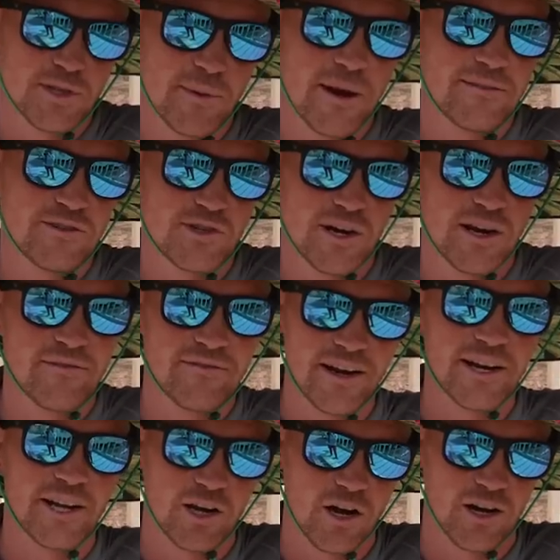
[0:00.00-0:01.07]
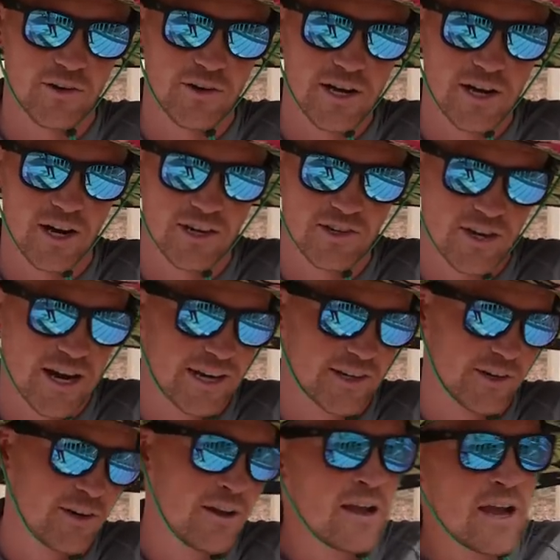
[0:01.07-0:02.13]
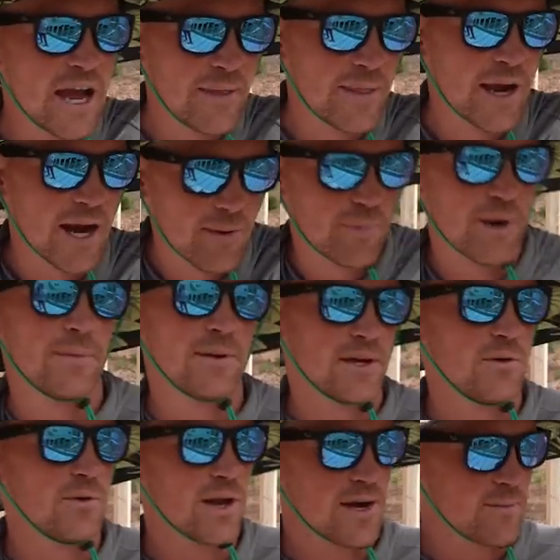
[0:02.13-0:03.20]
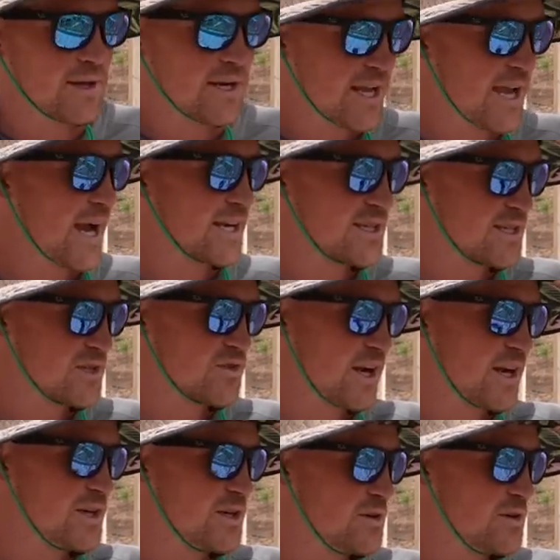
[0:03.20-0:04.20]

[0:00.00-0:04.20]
gonna have to try and find a concrete contractor, and then I'm probably gonna rent a mini X and try and